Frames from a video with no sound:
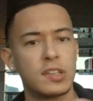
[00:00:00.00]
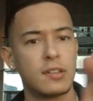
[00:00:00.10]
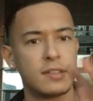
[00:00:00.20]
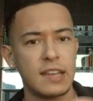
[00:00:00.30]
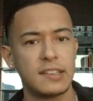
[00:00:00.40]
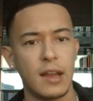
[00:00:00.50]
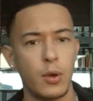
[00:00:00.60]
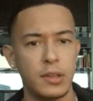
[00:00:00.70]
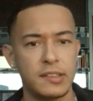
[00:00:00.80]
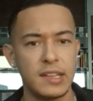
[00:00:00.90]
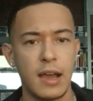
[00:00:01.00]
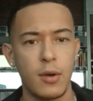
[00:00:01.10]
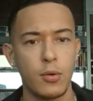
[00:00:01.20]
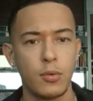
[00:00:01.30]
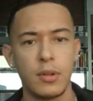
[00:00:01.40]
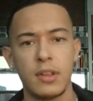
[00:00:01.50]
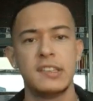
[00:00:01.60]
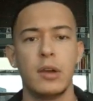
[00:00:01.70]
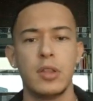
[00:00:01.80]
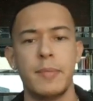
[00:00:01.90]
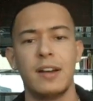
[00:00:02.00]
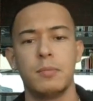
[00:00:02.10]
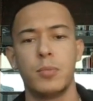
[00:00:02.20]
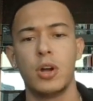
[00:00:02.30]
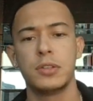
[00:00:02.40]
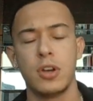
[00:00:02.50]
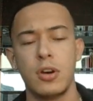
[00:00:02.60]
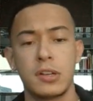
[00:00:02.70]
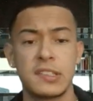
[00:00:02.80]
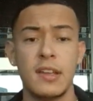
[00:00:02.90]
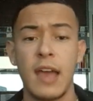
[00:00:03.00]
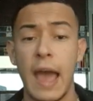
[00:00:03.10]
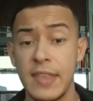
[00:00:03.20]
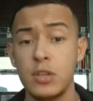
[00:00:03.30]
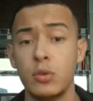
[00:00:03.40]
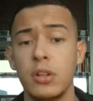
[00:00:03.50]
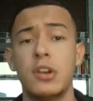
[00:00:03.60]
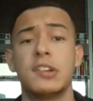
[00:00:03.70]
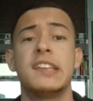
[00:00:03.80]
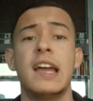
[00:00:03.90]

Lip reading: just test it out and see how the bot talks, and then you will